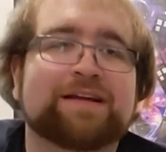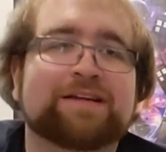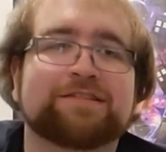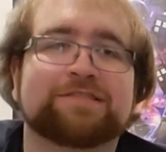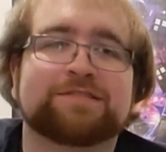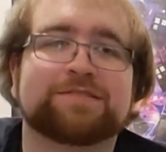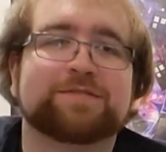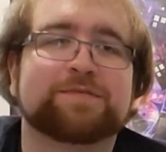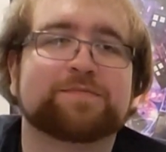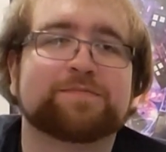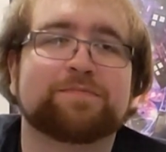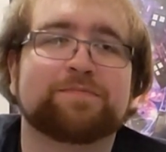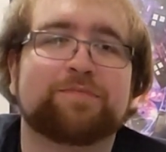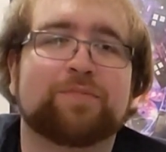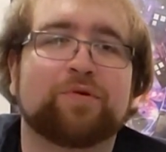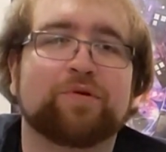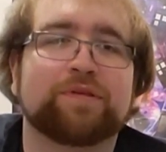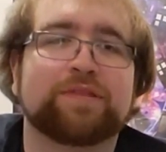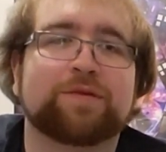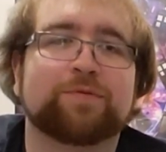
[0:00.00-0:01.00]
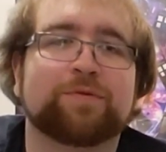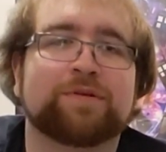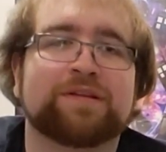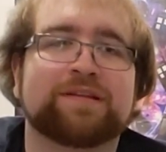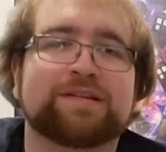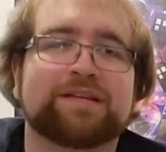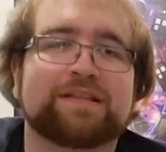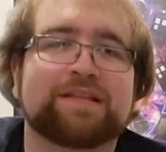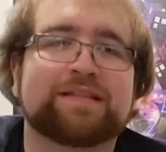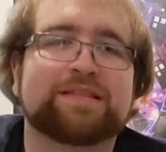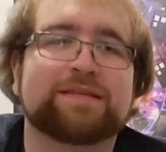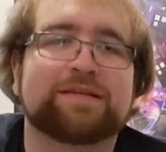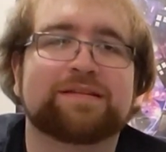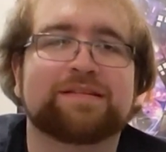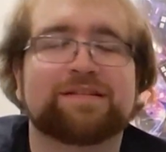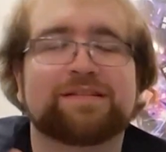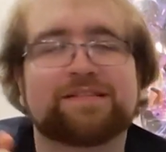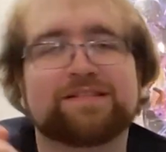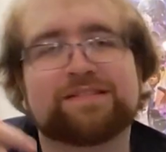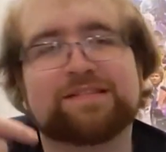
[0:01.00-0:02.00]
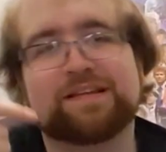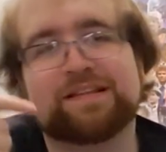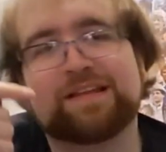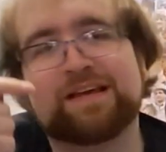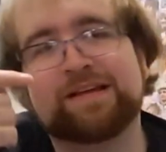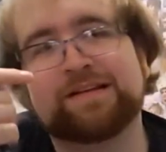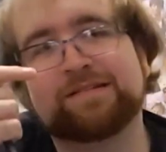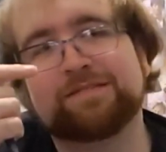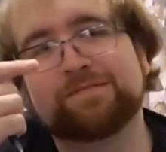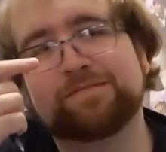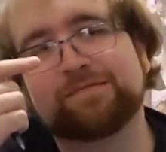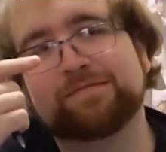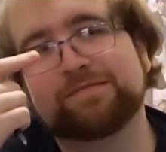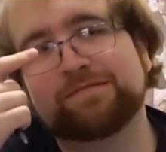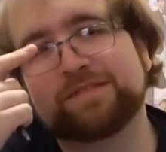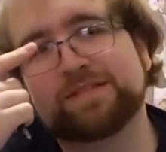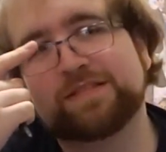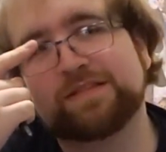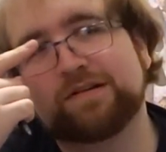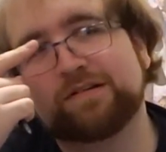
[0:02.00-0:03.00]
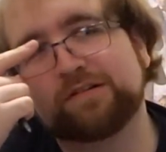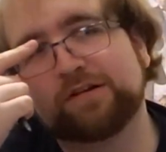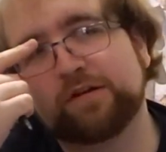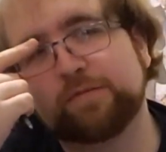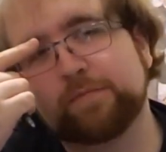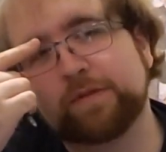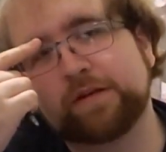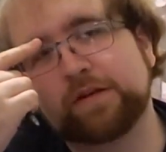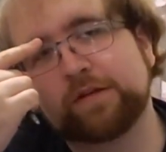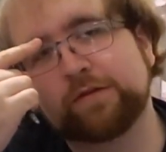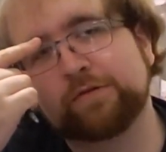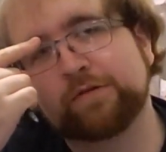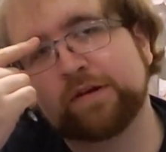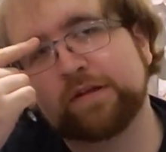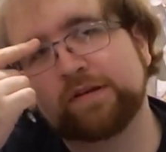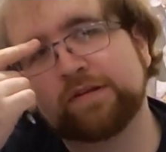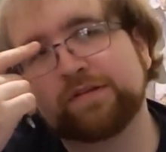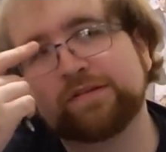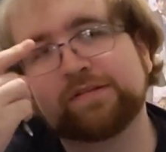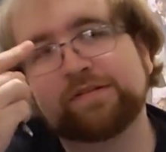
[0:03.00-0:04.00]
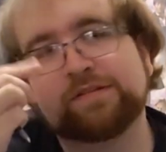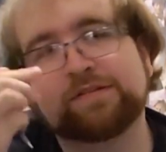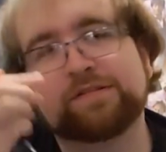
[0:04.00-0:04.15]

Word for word: Acker's more than willing to let the to let Saul Goodman do it.